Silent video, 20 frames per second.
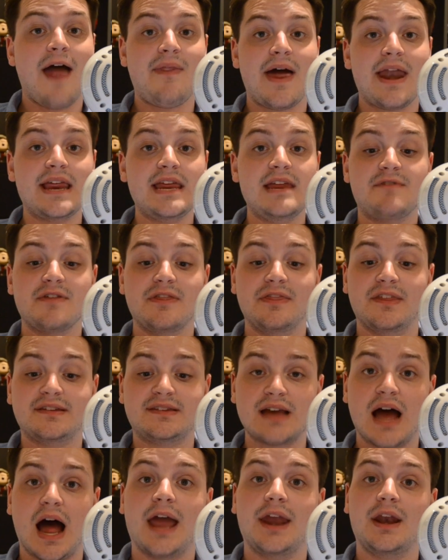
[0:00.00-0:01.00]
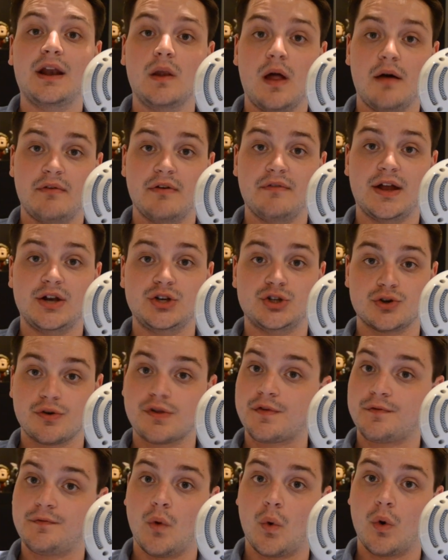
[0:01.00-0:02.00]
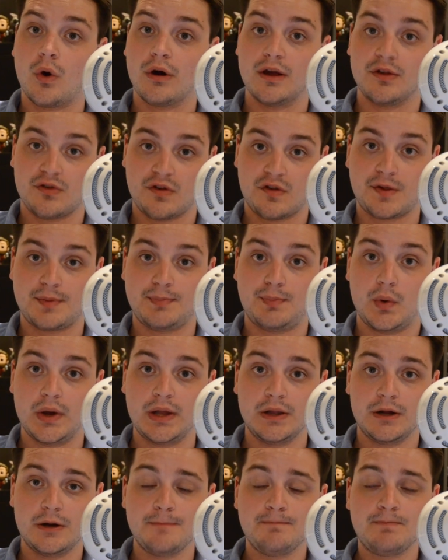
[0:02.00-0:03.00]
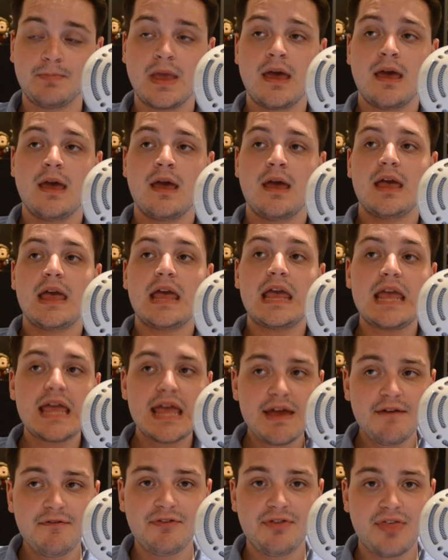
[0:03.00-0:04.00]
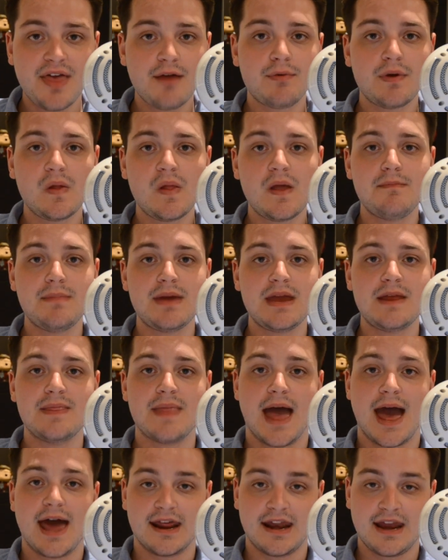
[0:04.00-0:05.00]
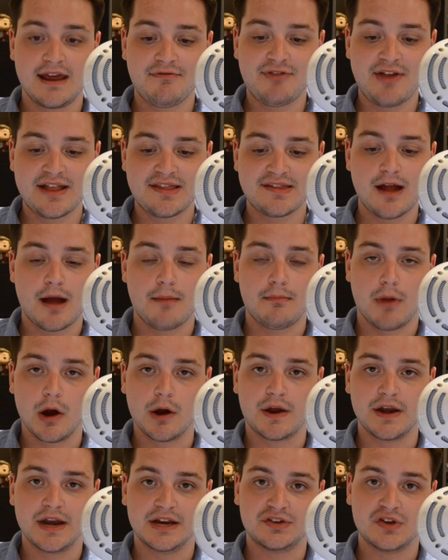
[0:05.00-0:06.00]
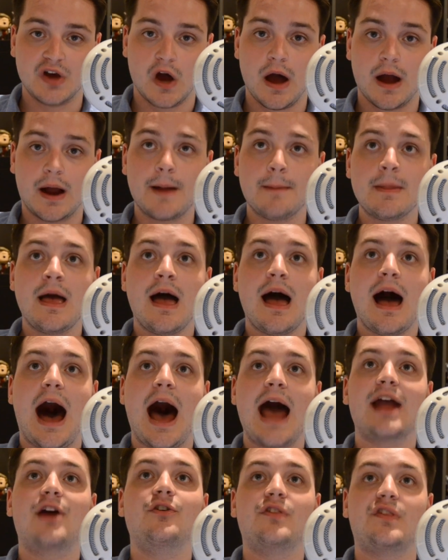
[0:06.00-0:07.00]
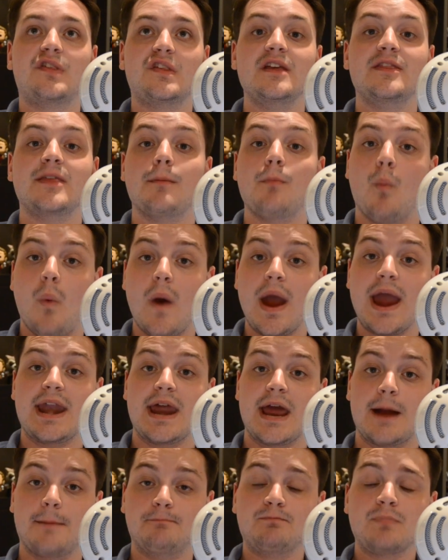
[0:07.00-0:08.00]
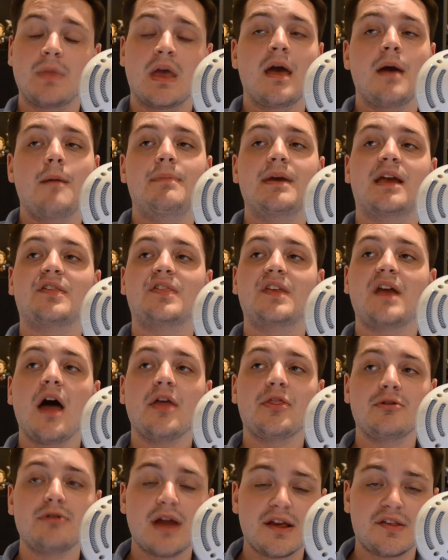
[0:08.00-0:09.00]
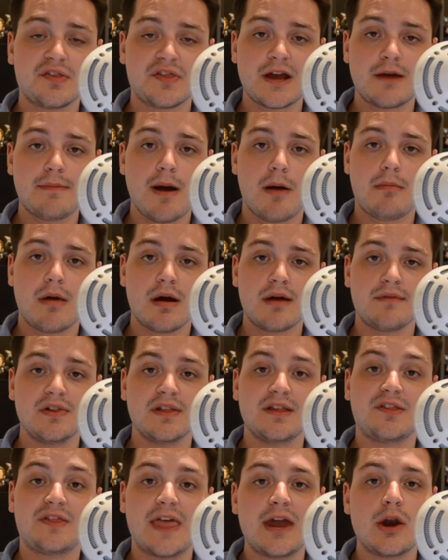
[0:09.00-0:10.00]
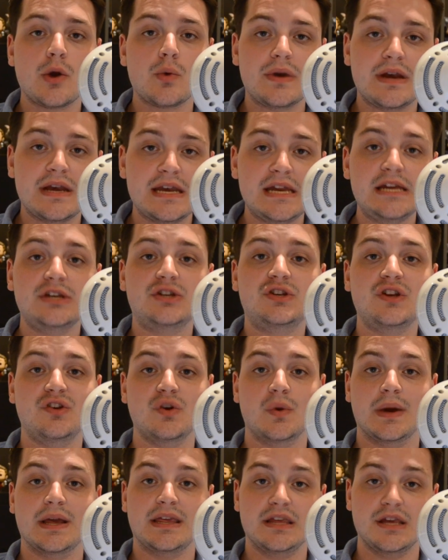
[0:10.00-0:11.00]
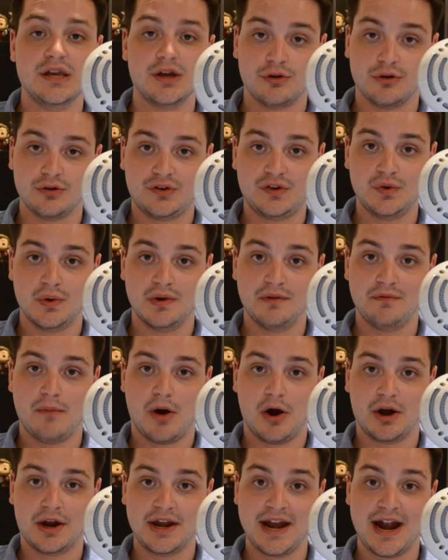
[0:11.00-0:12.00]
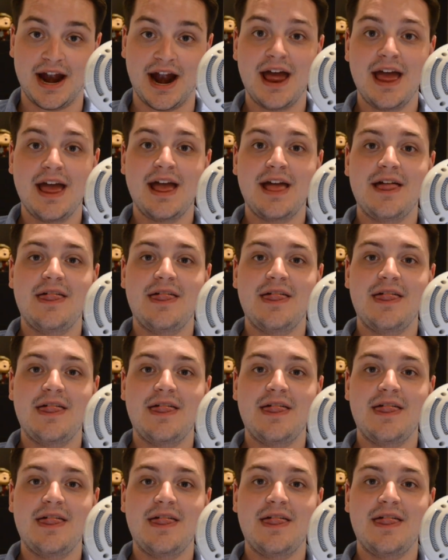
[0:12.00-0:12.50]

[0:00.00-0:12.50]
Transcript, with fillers: and that even the title of Avengers 4 is a spoiler. If they really mean that, and if that's not marketing talk, I could see them waiting. Because the other nice thing about Marvel is they don't need to do a year or two of marketing.